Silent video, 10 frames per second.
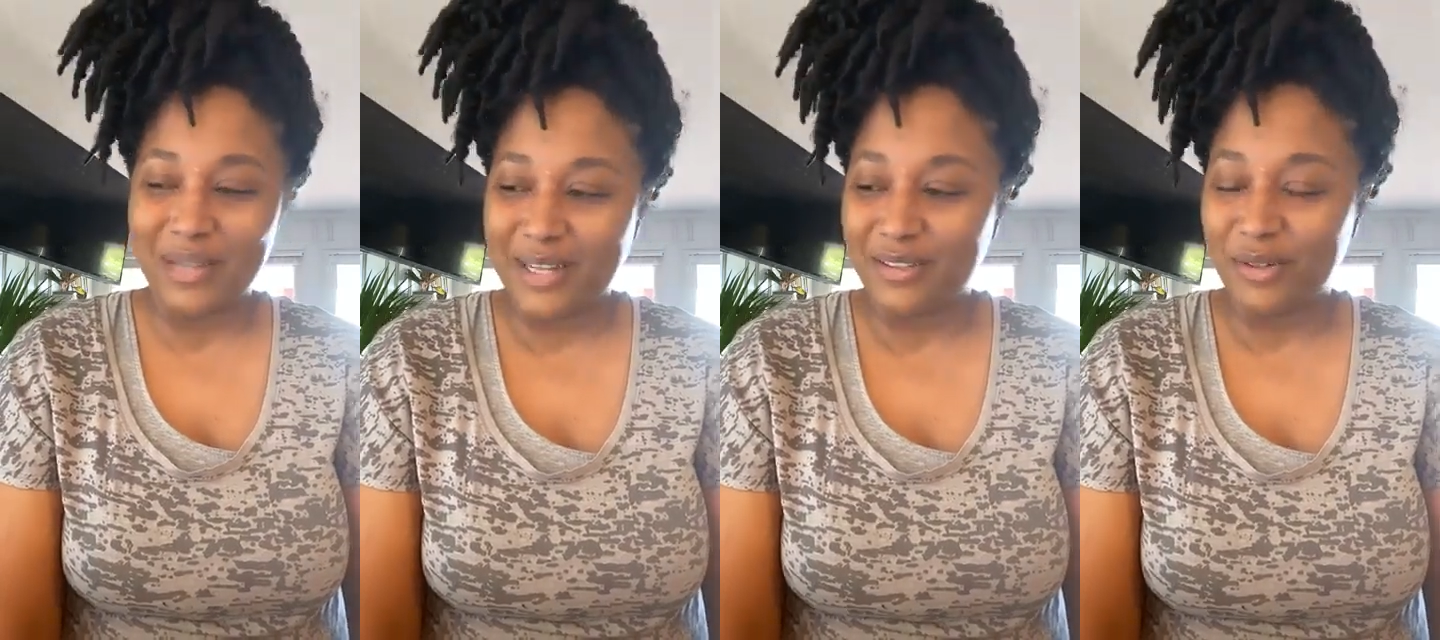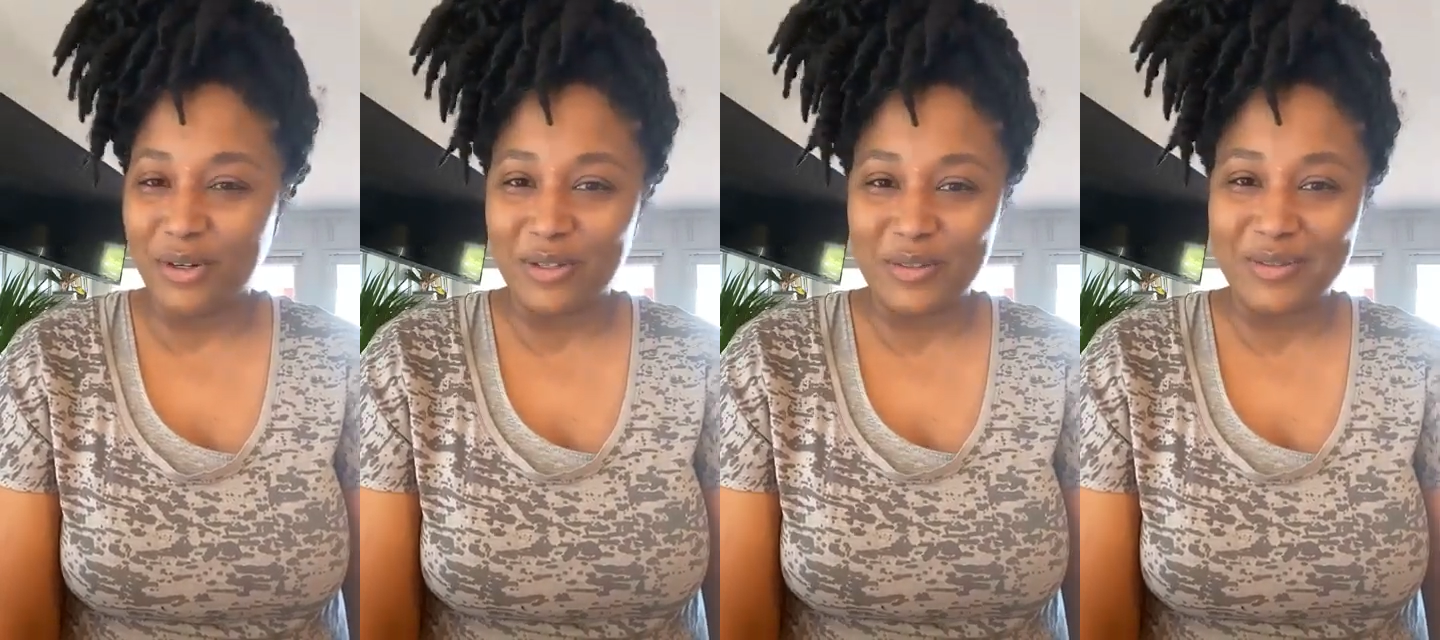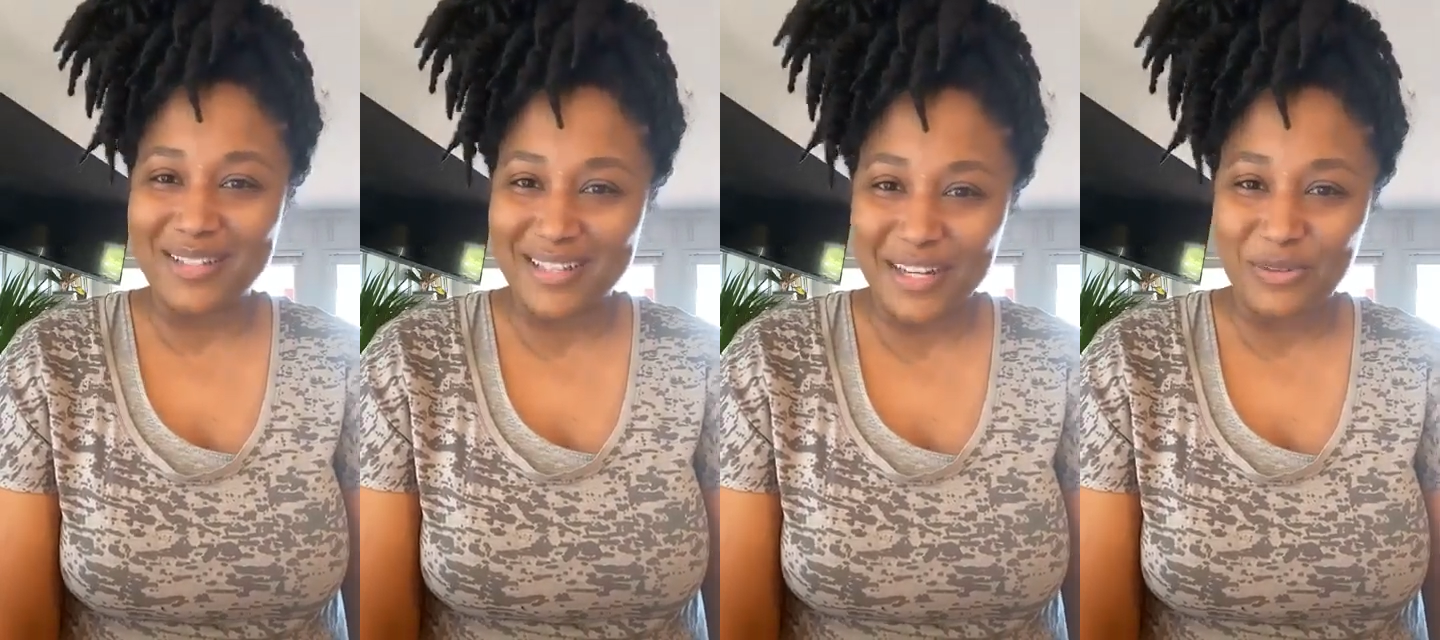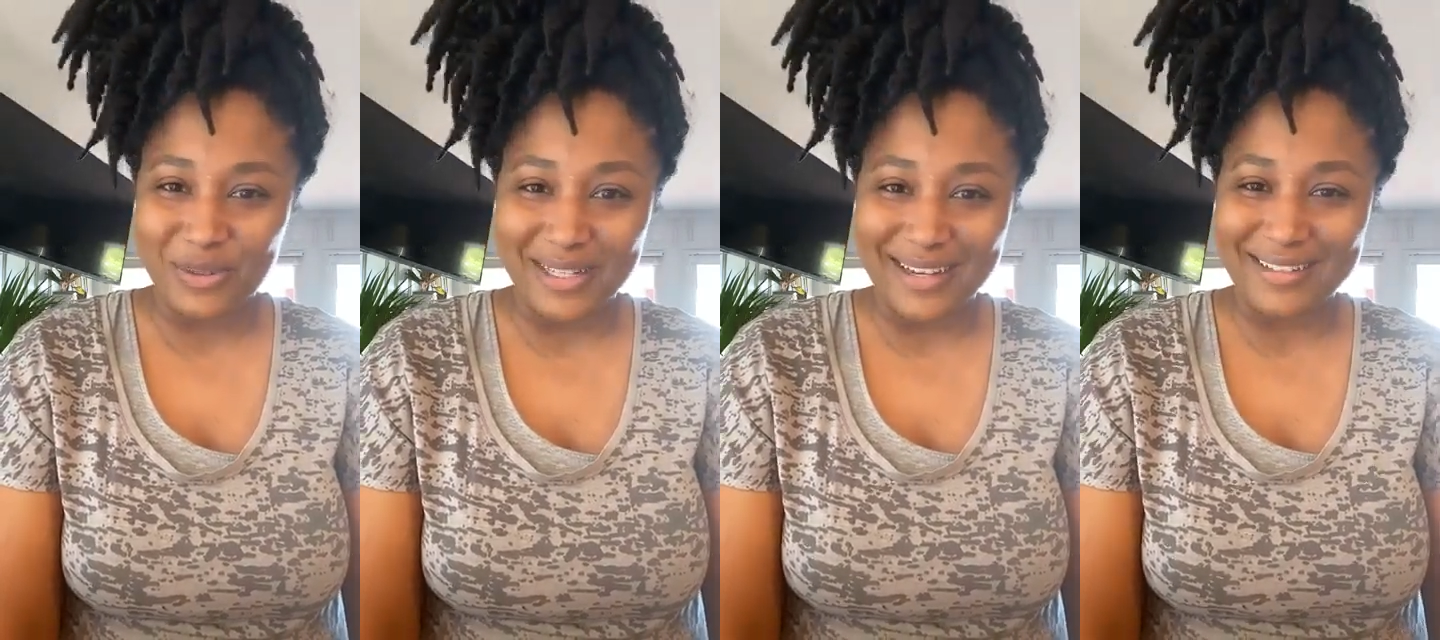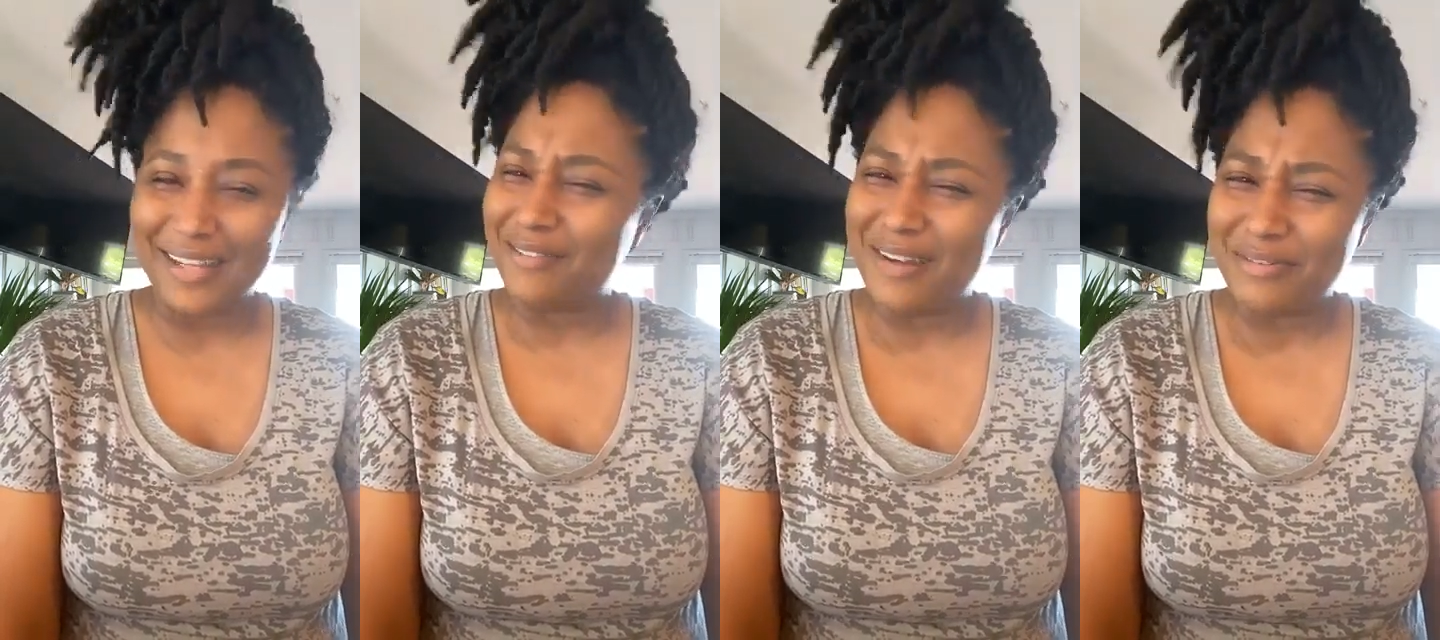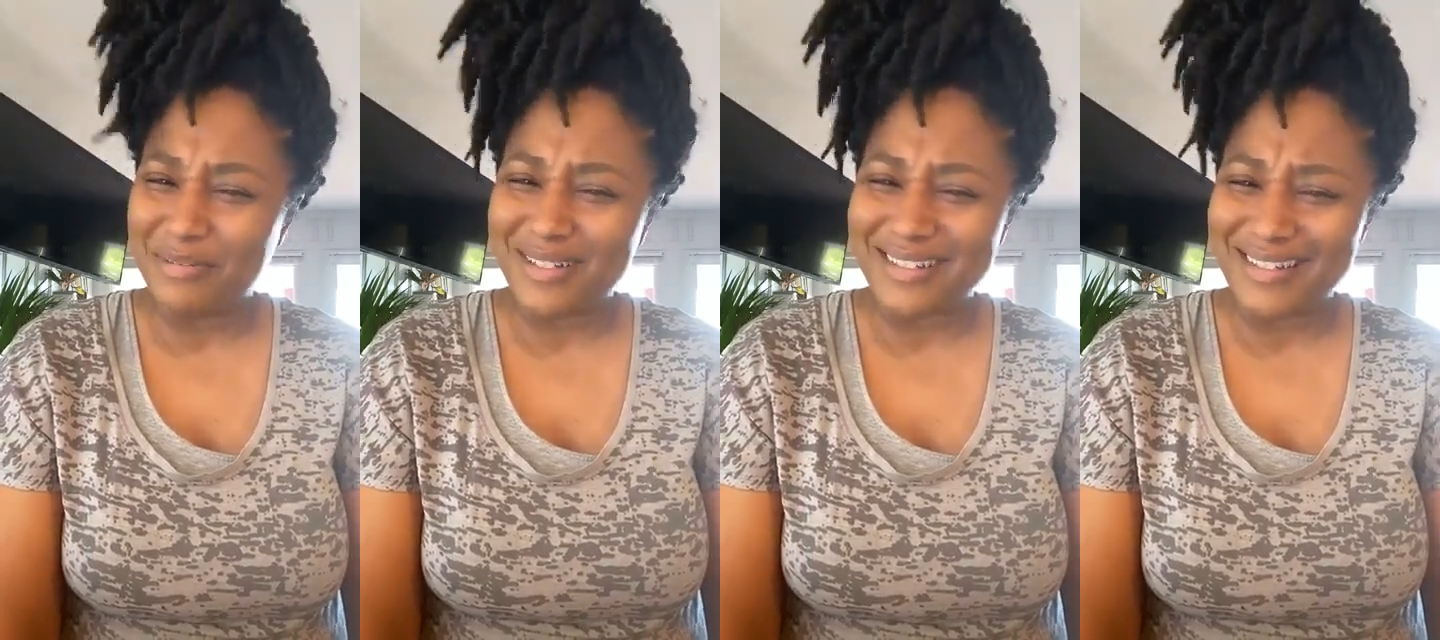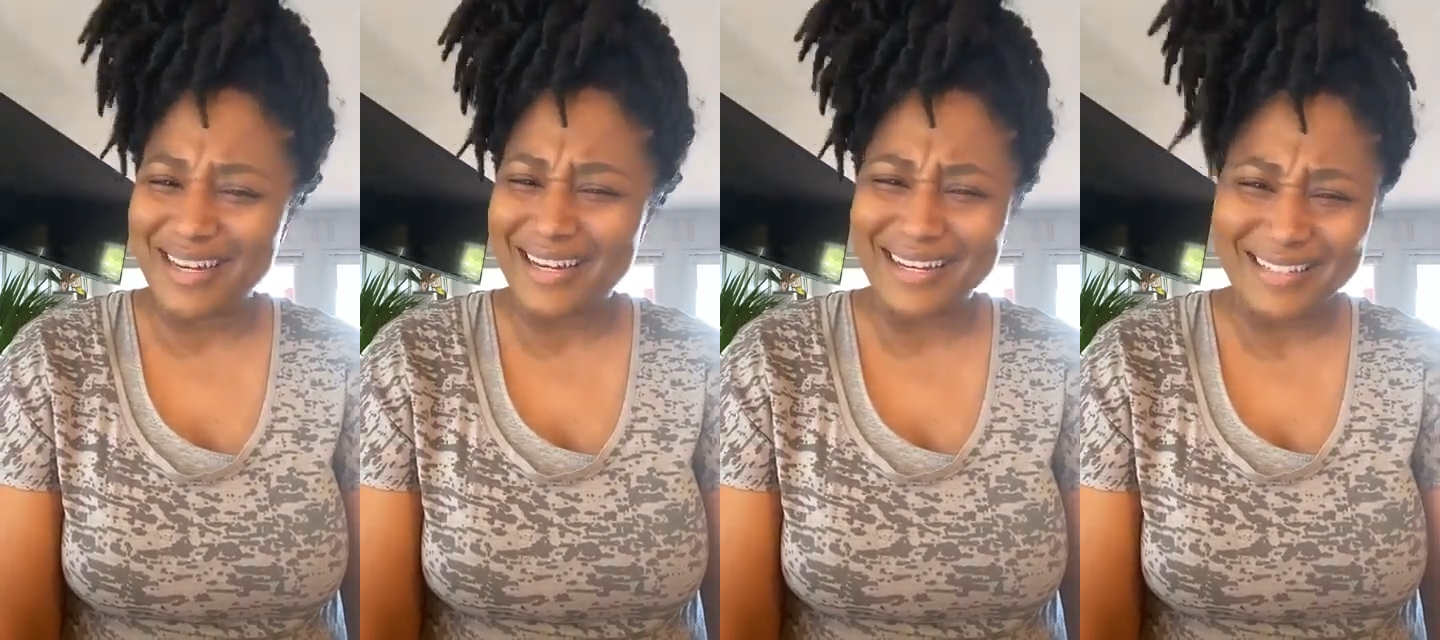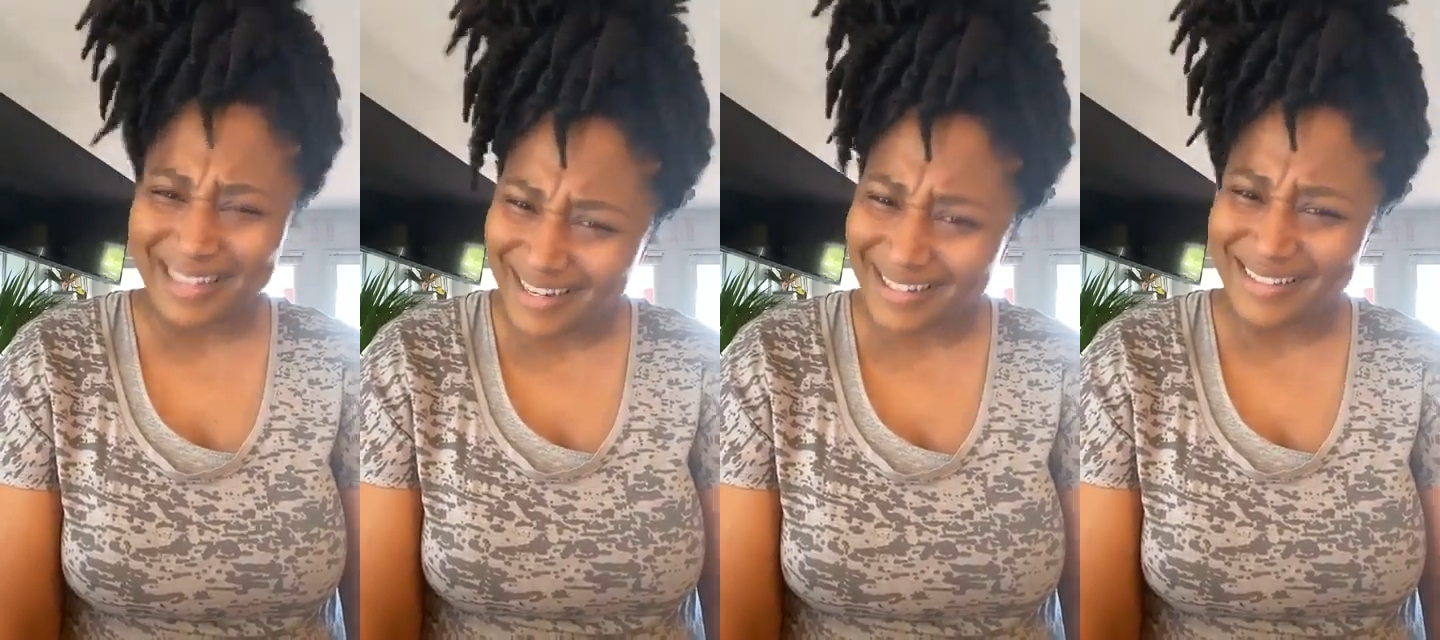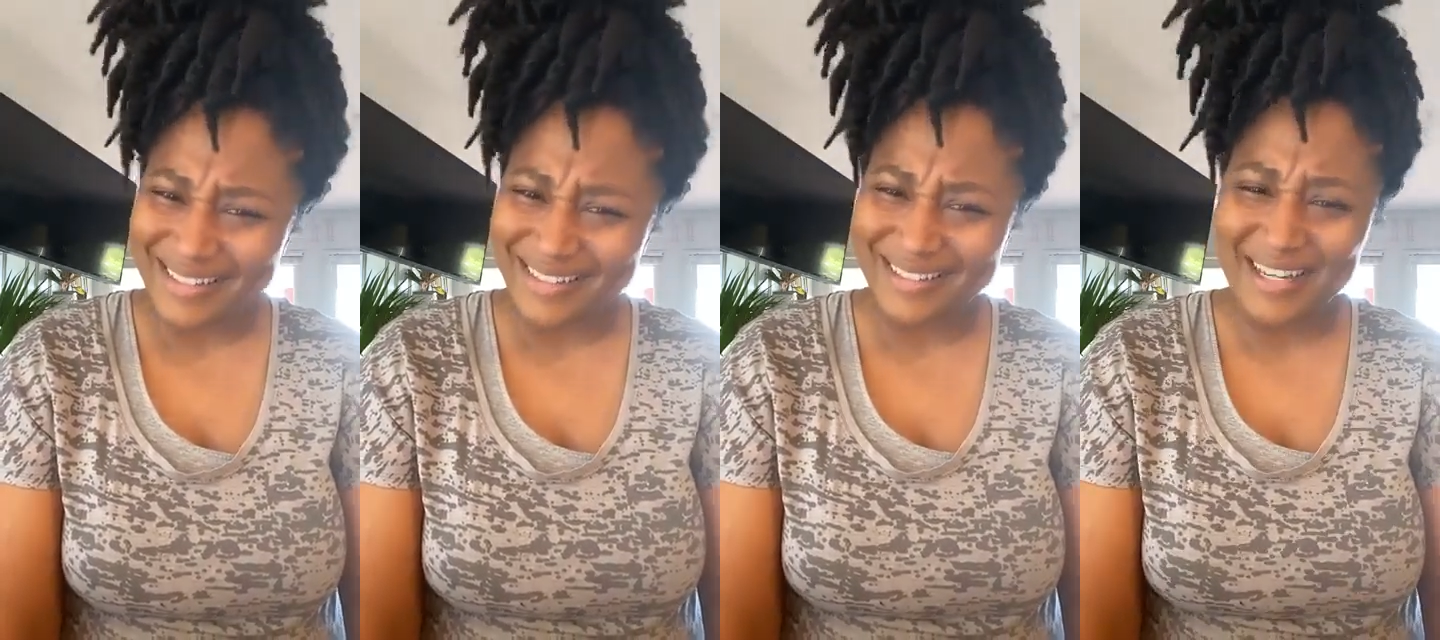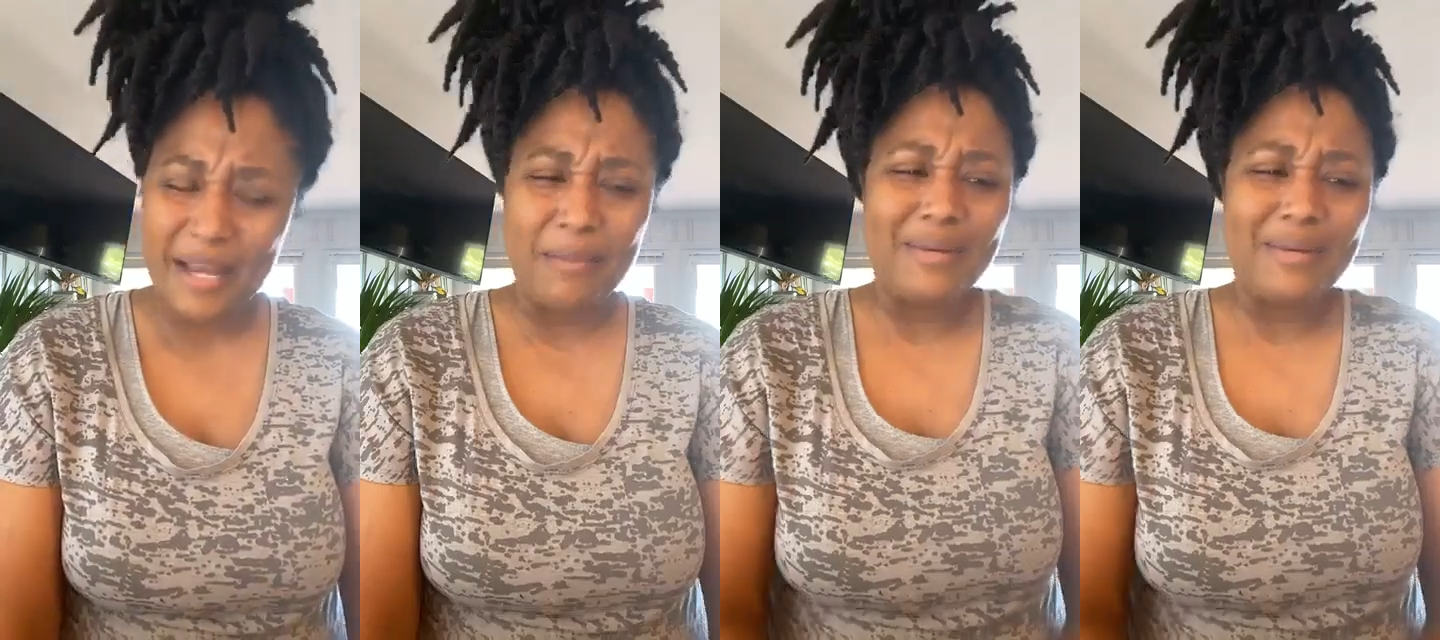black little girls have been sexualized and have never been seen as innocent.